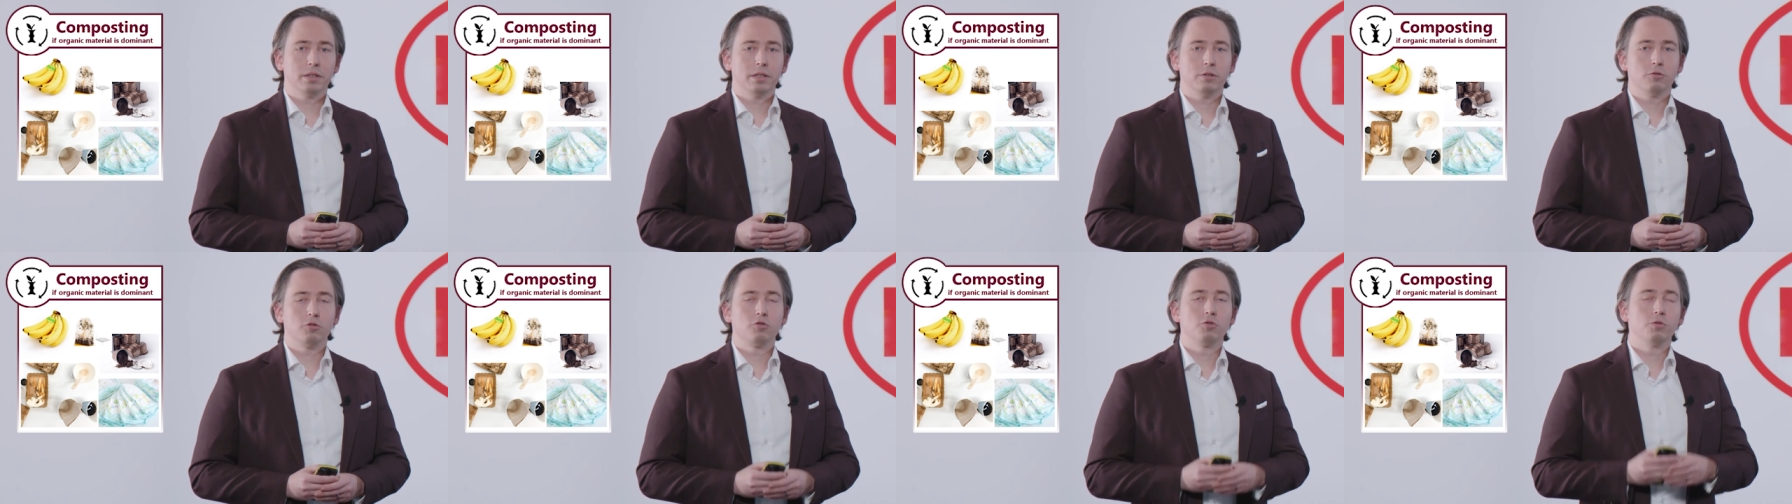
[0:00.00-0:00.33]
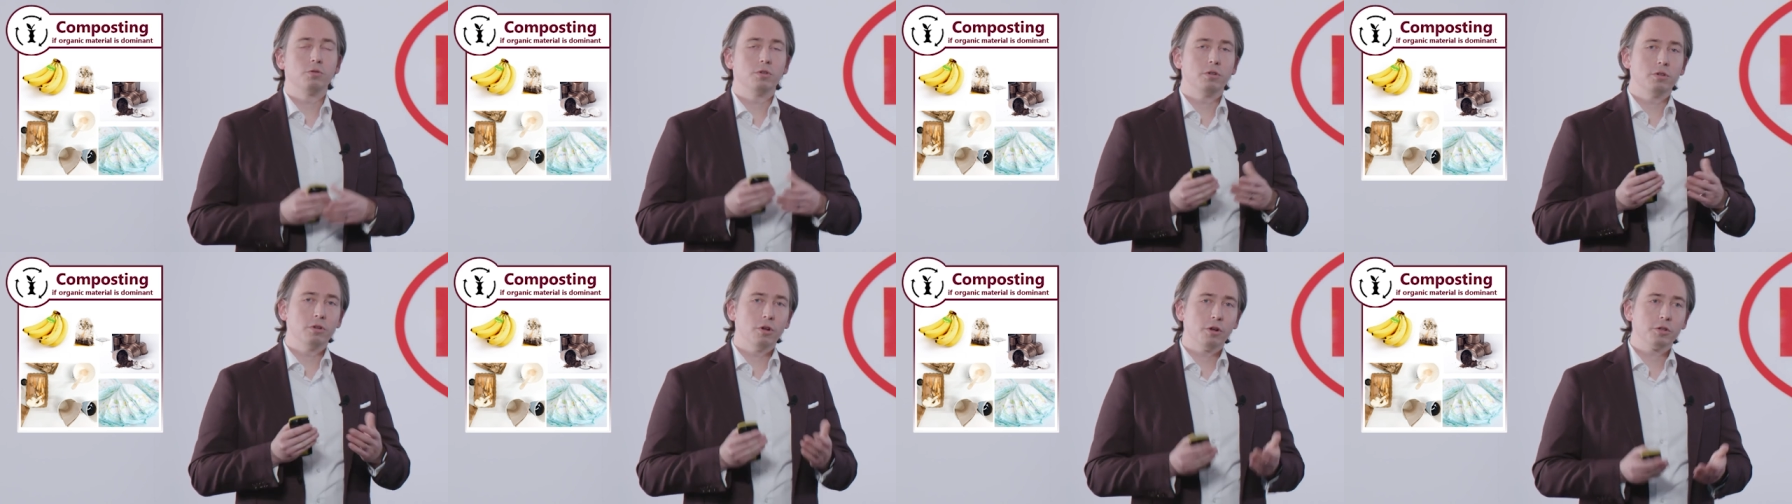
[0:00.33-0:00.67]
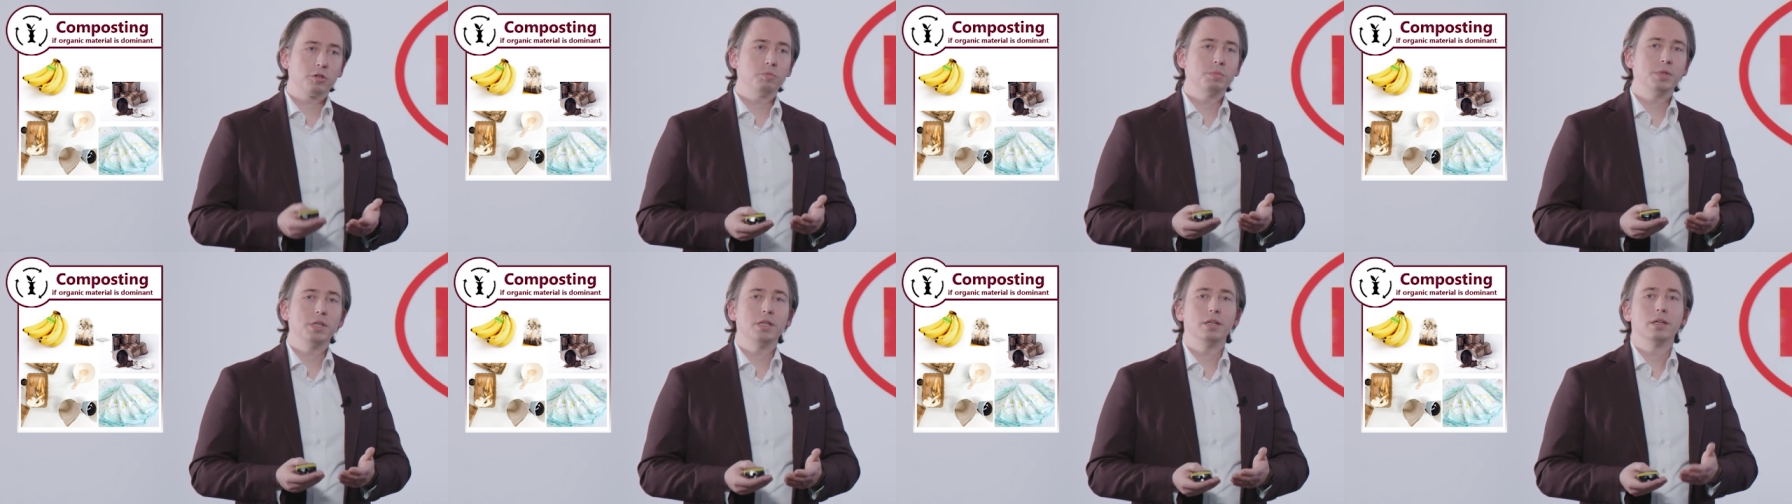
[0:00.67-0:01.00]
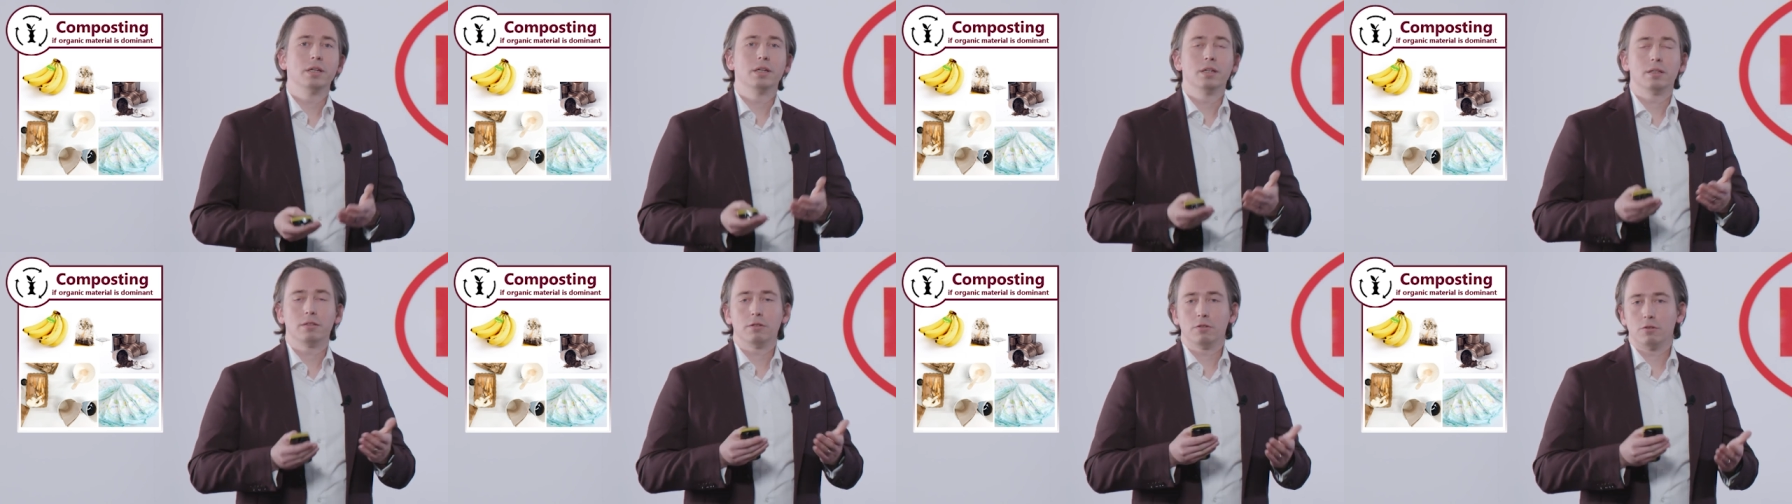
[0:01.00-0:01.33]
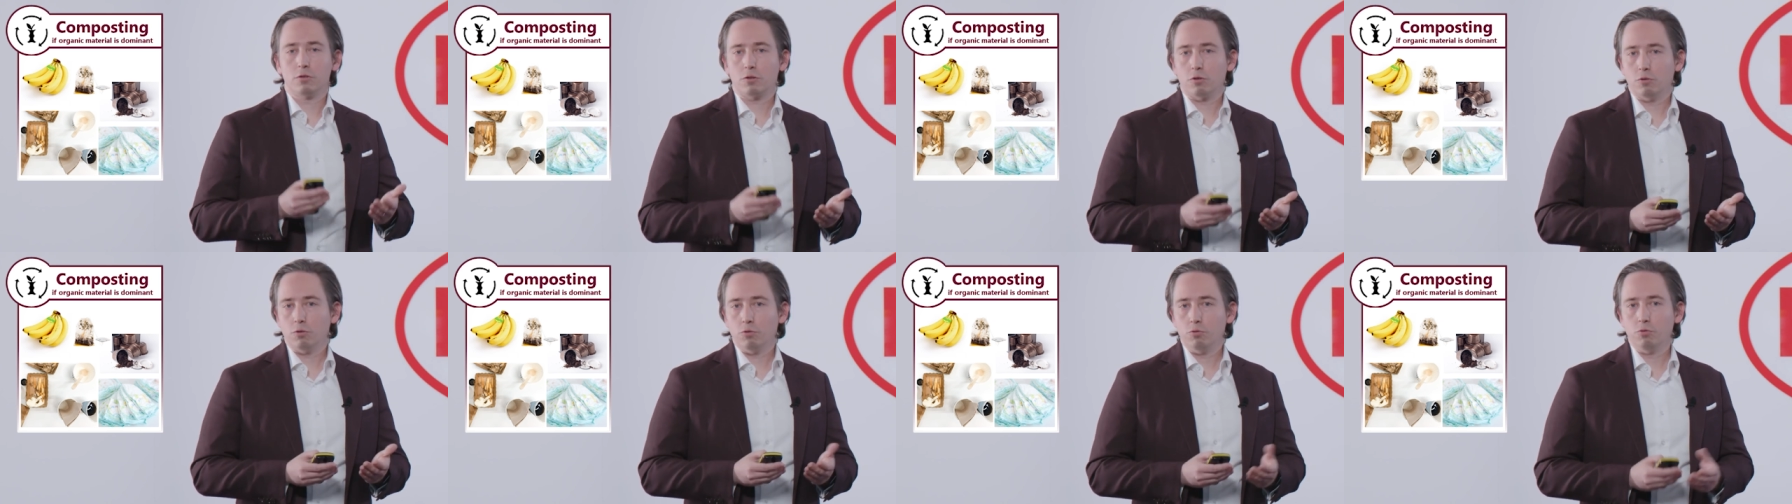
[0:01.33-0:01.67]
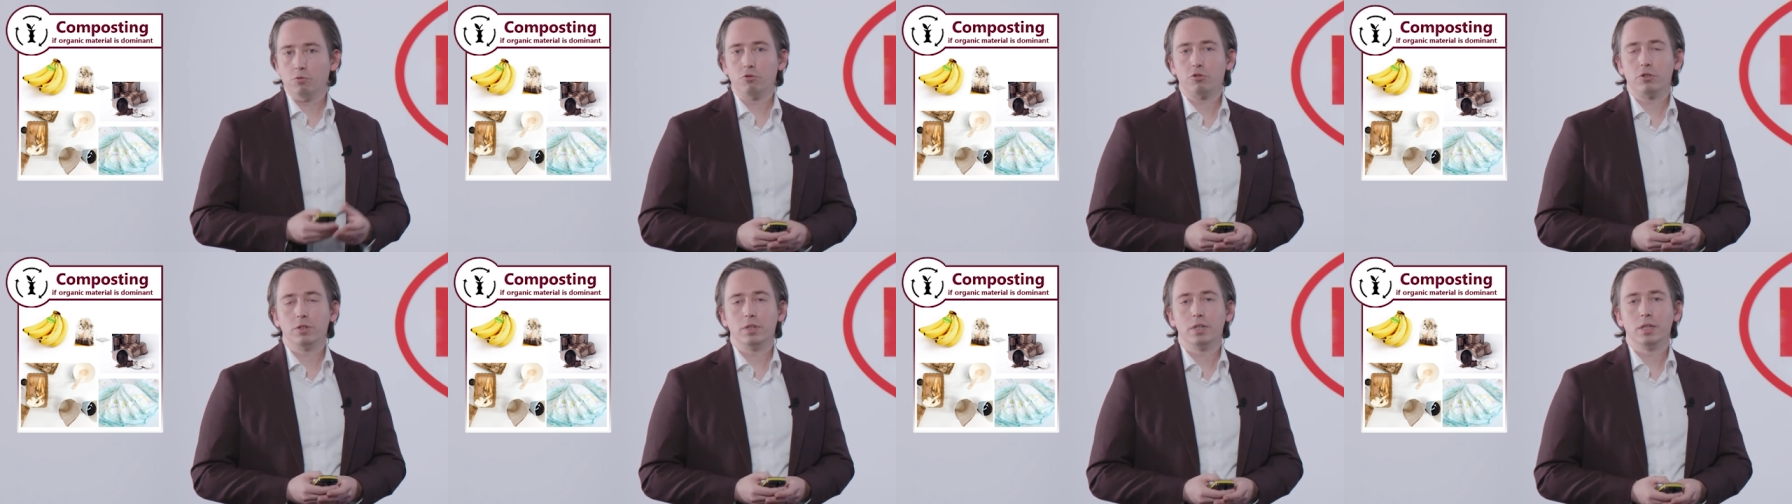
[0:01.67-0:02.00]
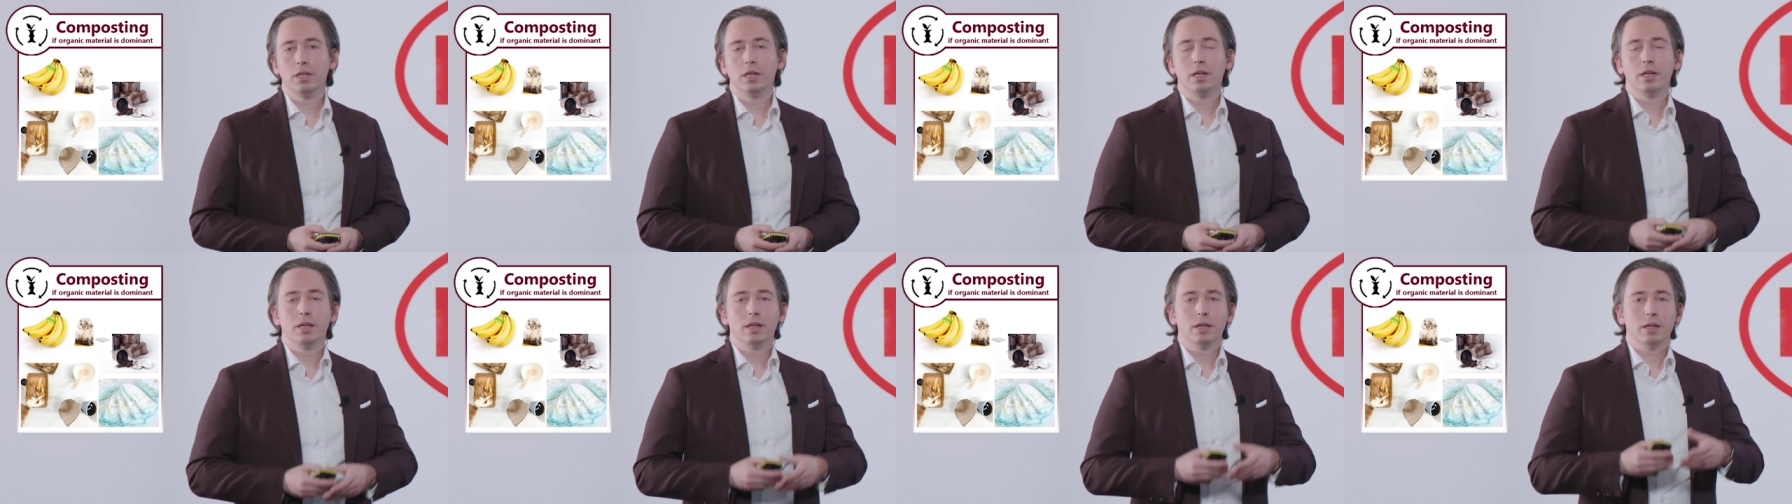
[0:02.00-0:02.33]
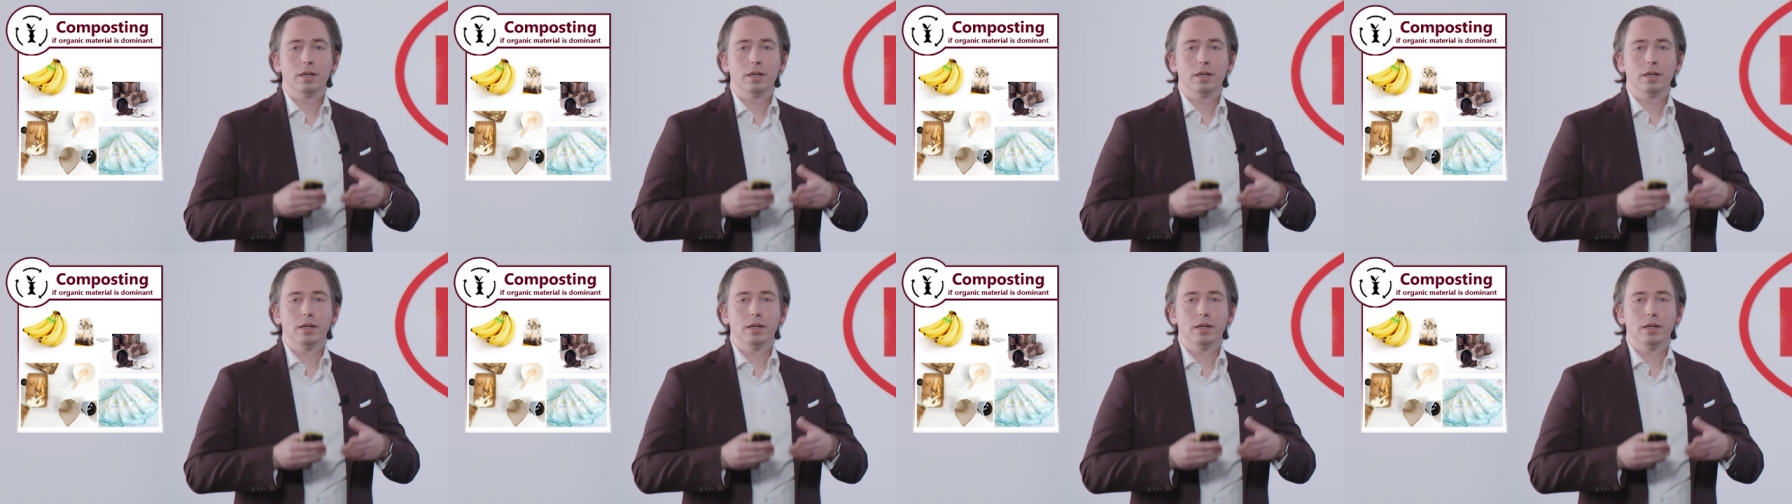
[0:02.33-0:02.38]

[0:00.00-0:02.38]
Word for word: It should not be the solution